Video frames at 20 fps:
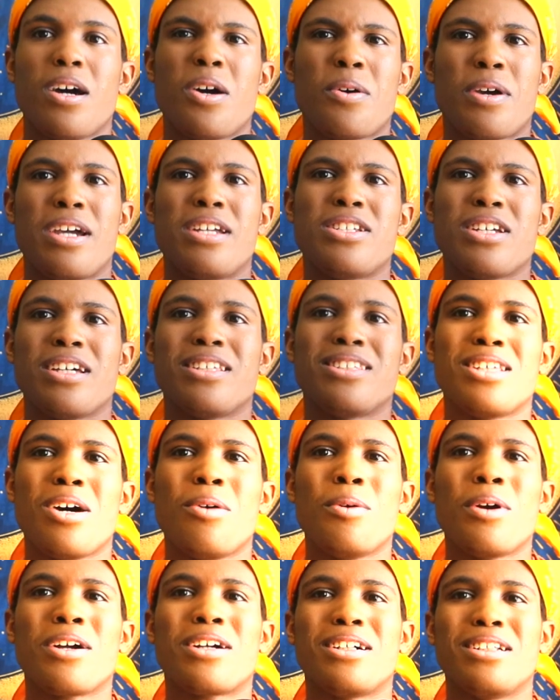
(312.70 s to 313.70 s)
Okay, just so
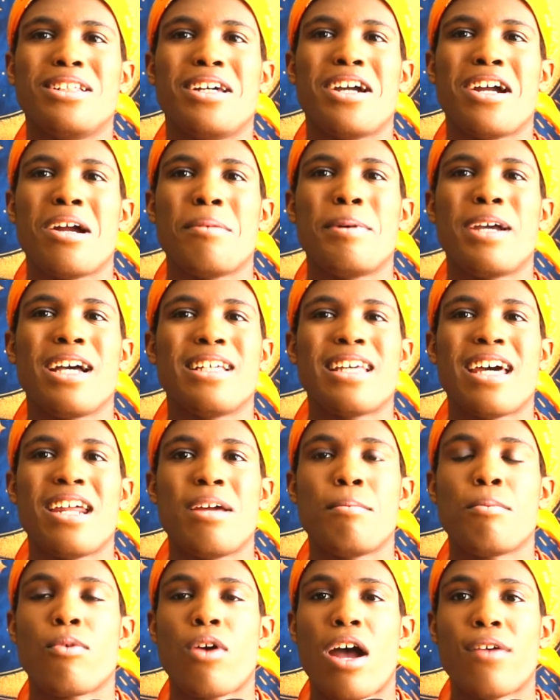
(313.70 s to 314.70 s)
we're clear, because I
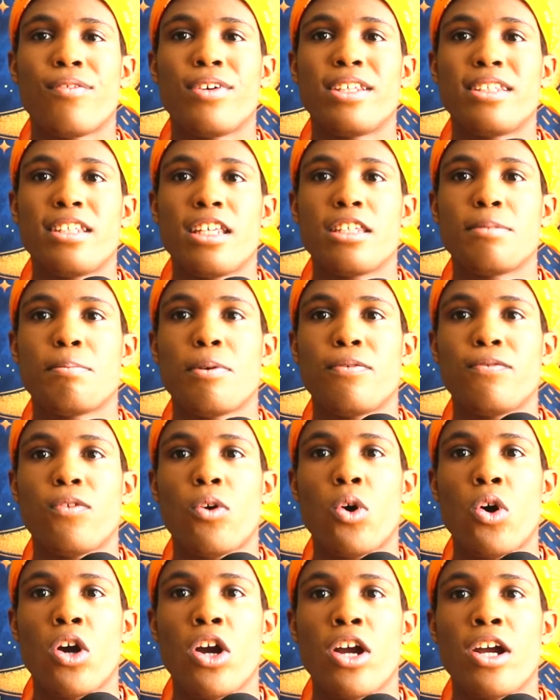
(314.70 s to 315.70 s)
didn't preface this
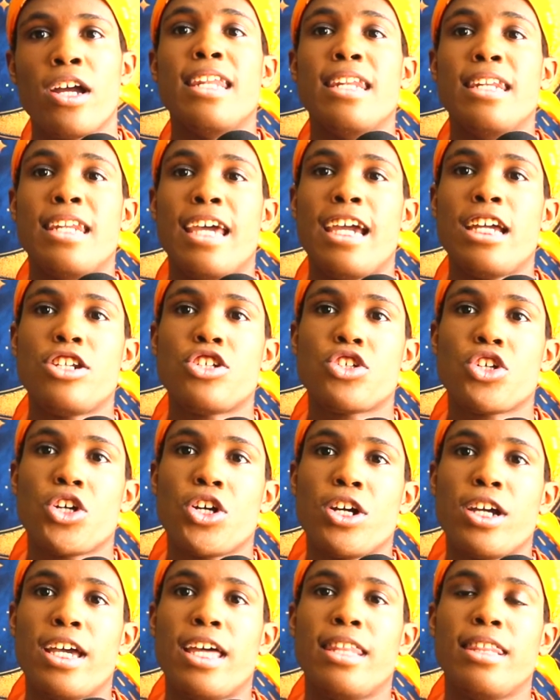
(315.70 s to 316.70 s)
before,
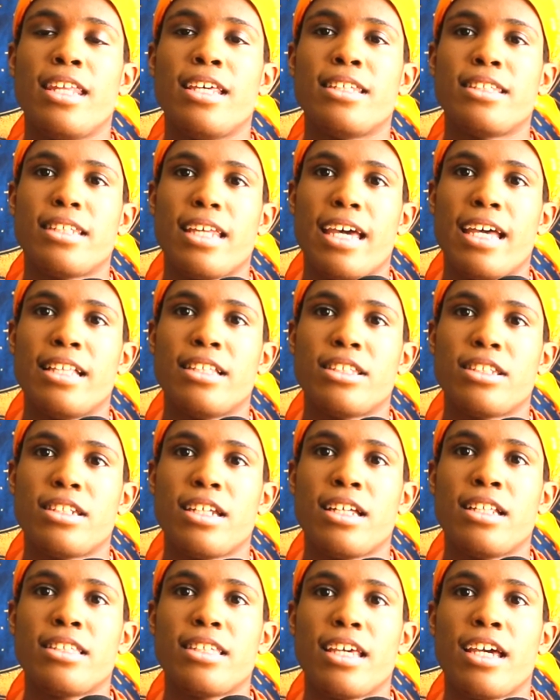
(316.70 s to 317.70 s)
nature in this
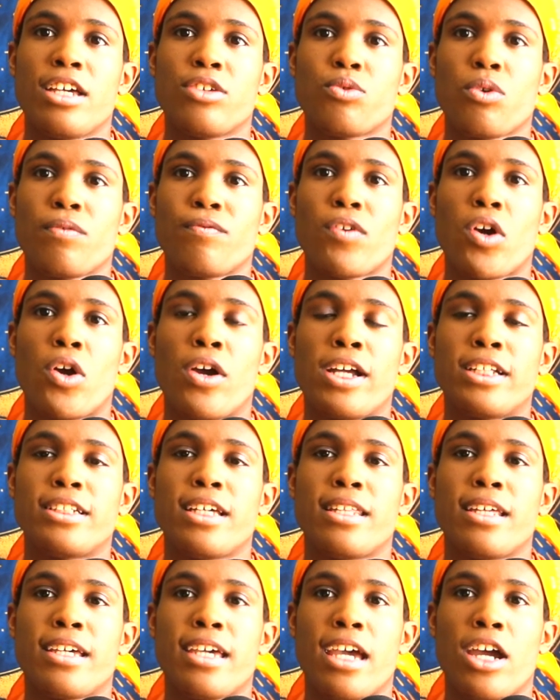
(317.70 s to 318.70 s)
instance is referring
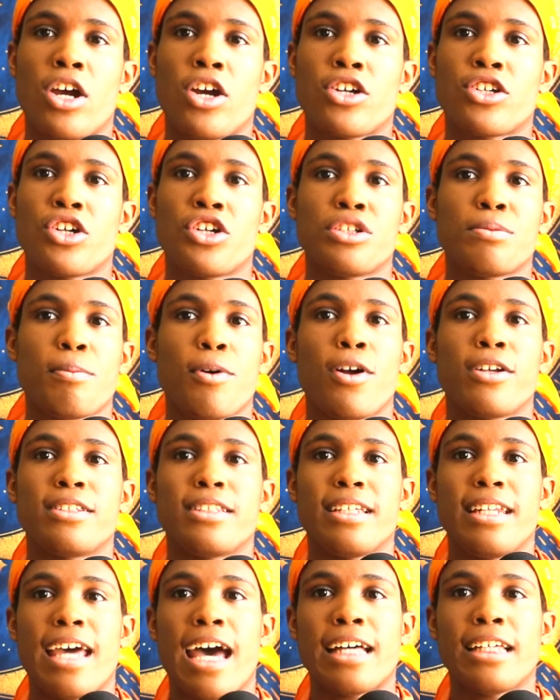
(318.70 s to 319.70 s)
to the character's
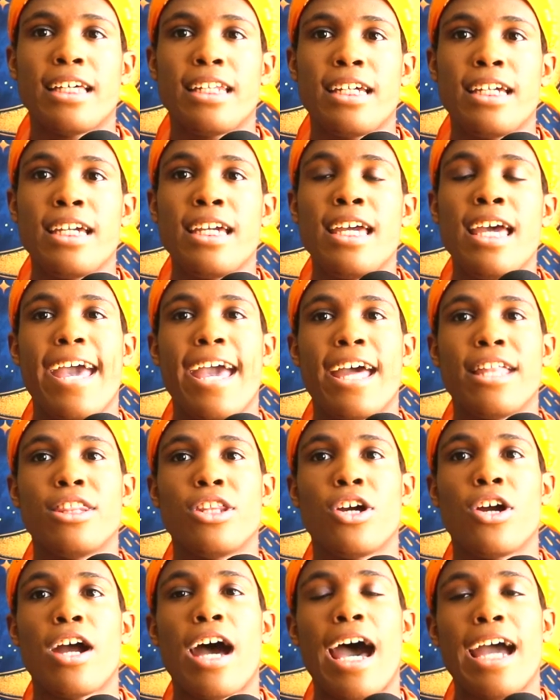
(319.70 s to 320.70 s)
personality and
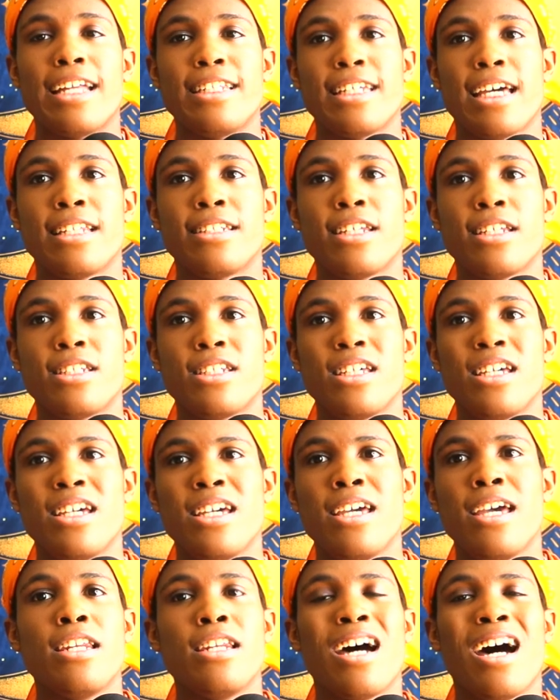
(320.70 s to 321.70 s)
their
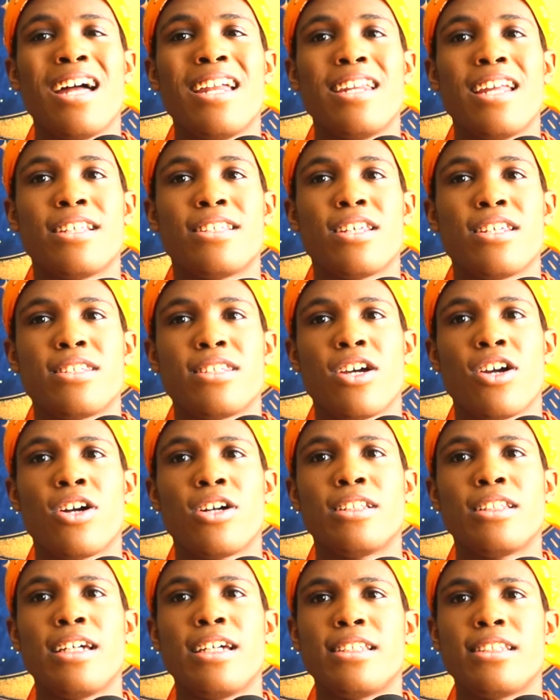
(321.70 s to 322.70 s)
identity, not
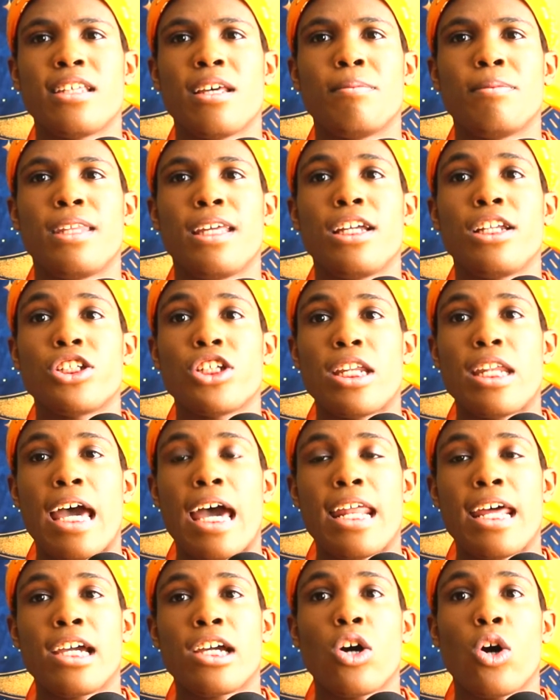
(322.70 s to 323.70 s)
necessarily something
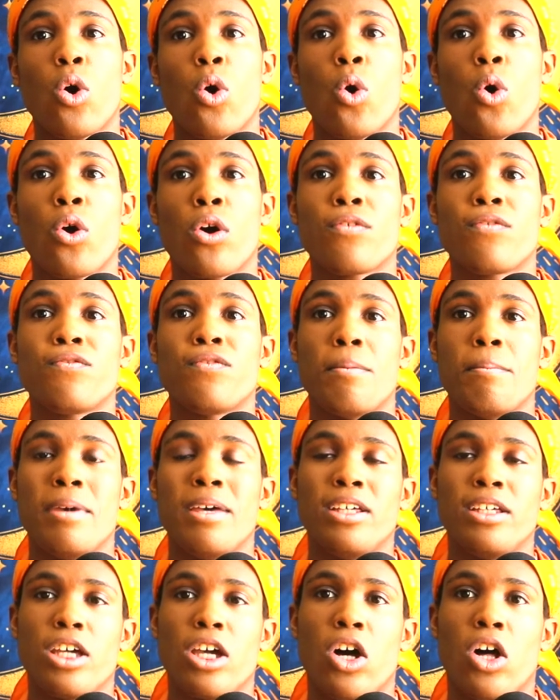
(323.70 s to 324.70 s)
genetic or
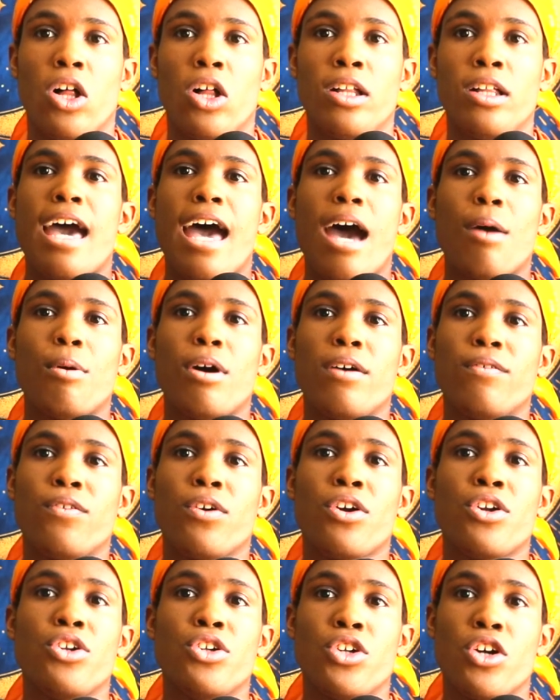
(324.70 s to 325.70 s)
familial.
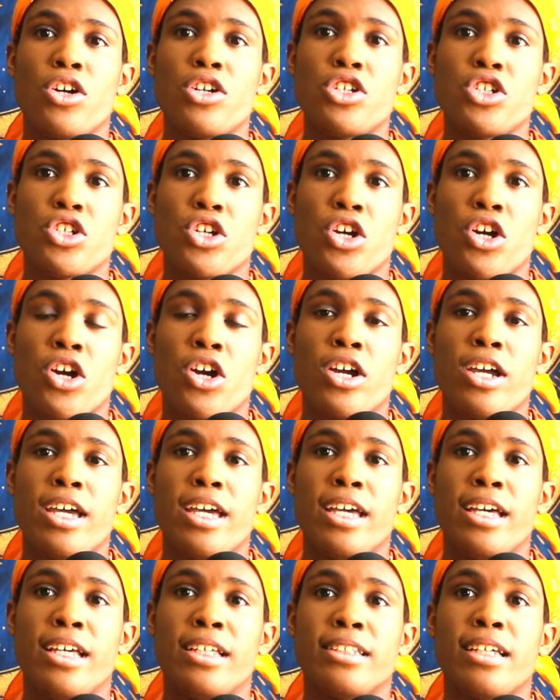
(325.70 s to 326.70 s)
However, nurture
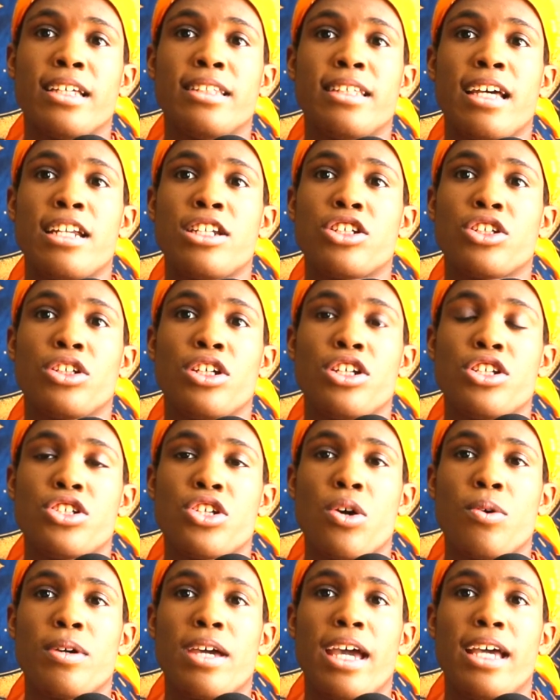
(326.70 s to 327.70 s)
is essentially
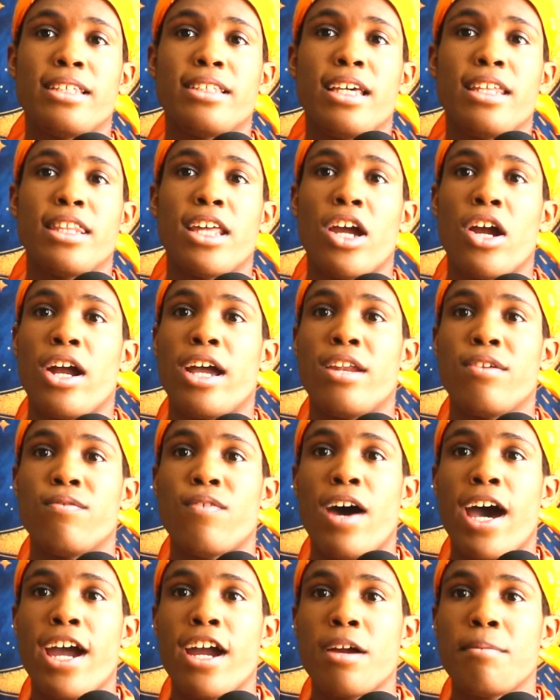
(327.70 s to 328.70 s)
showcasing their
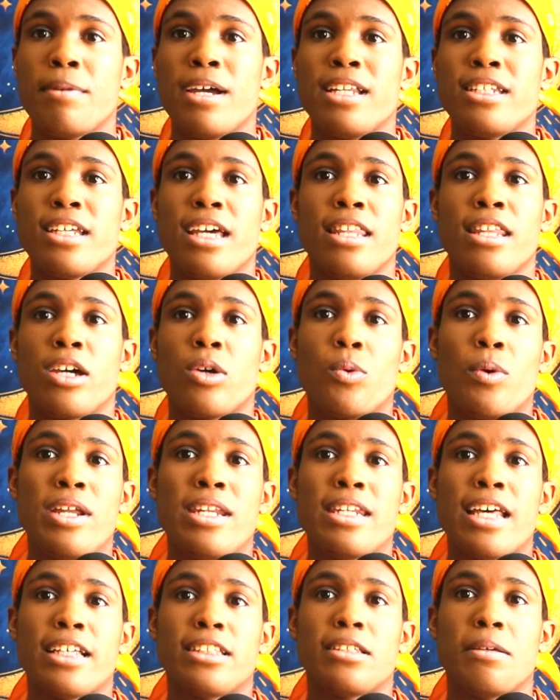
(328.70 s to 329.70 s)
environment in the
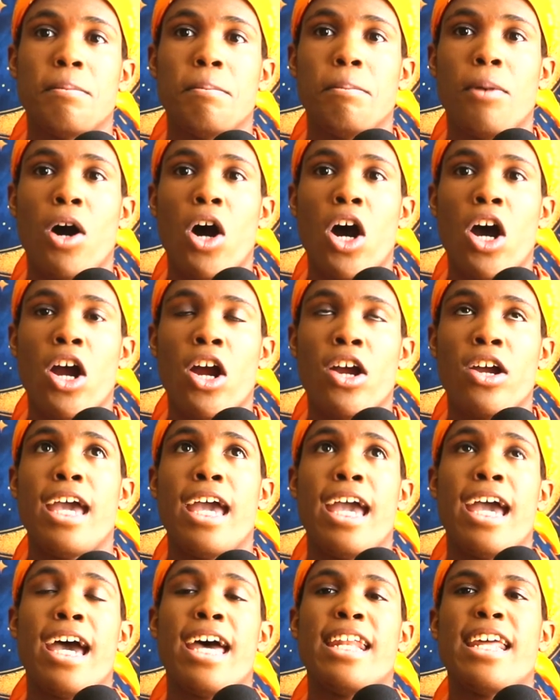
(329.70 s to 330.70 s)
Quindecim bar
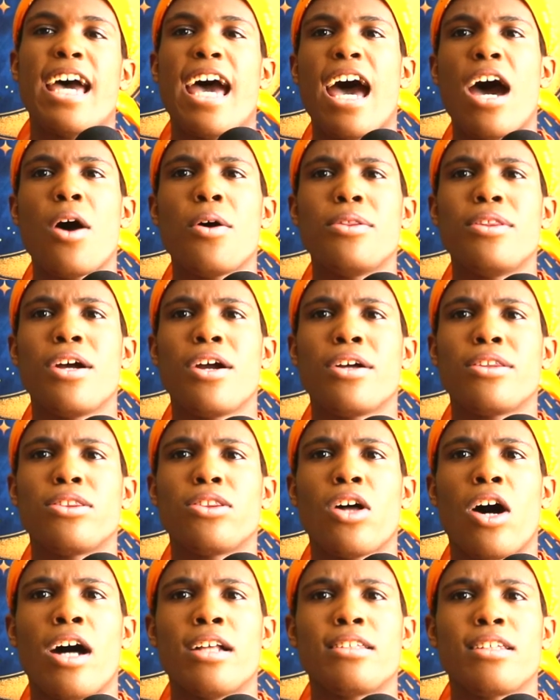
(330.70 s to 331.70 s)
and how their
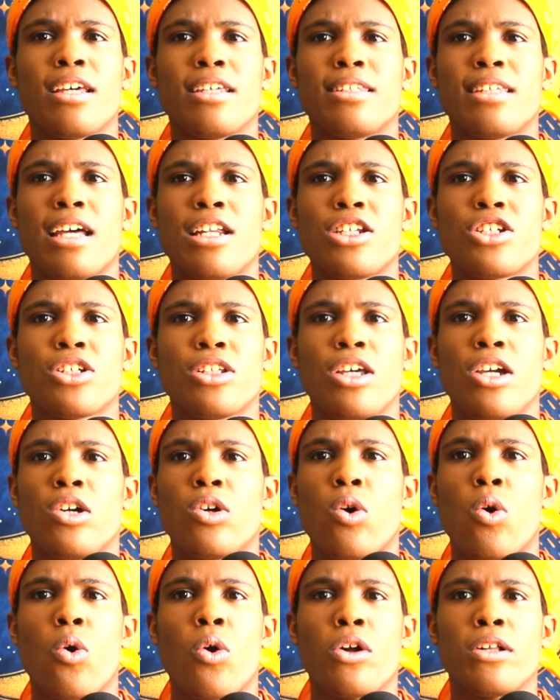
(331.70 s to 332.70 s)
thoughts essentially
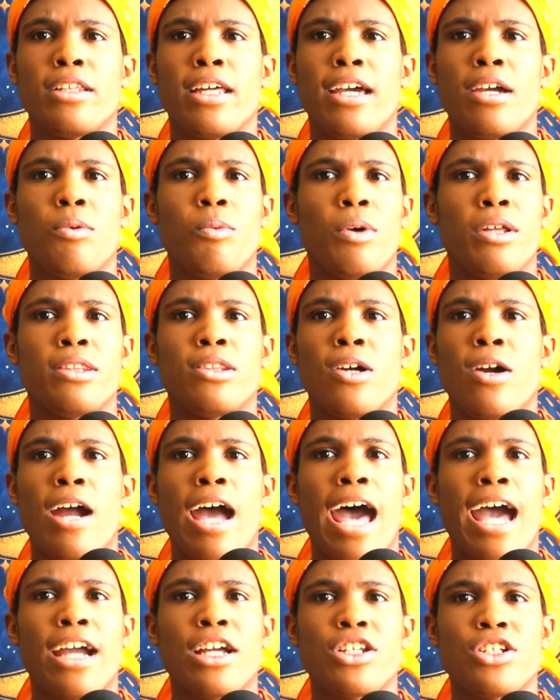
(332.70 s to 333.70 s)
correlate with their
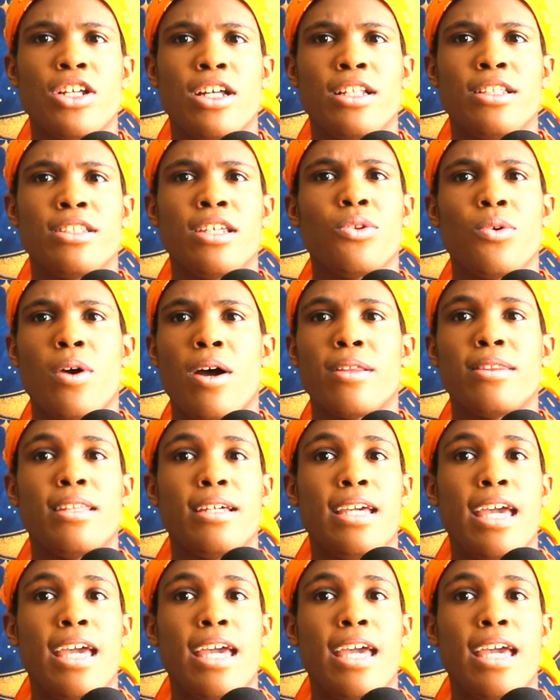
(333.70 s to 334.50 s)
actions throughout the